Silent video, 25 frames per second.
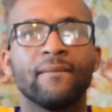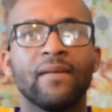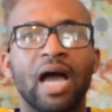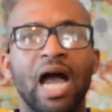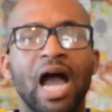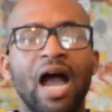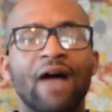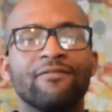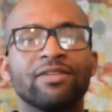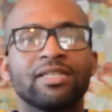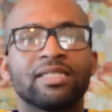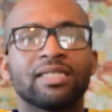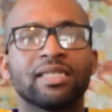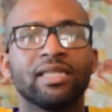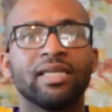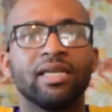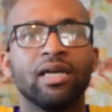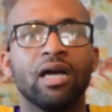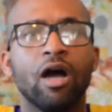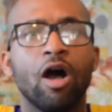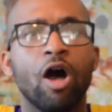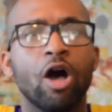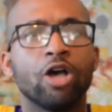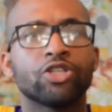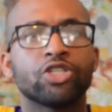Obviously,
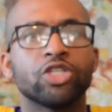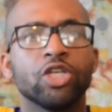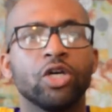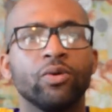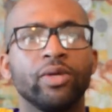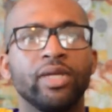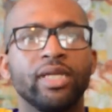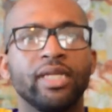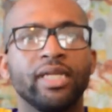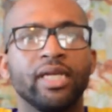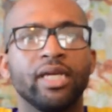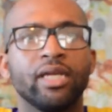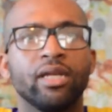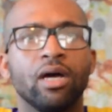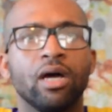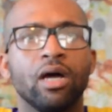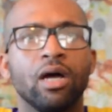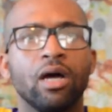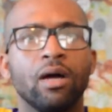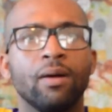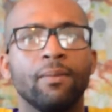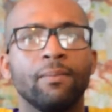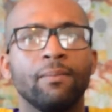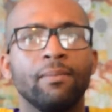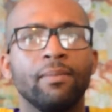also he did.
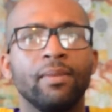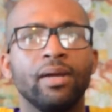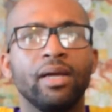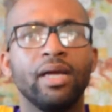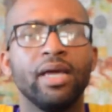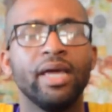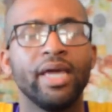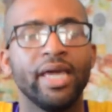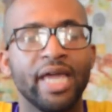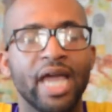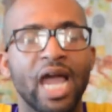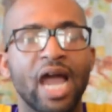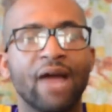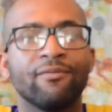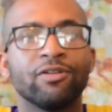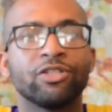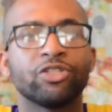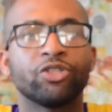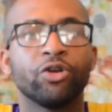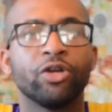He averaged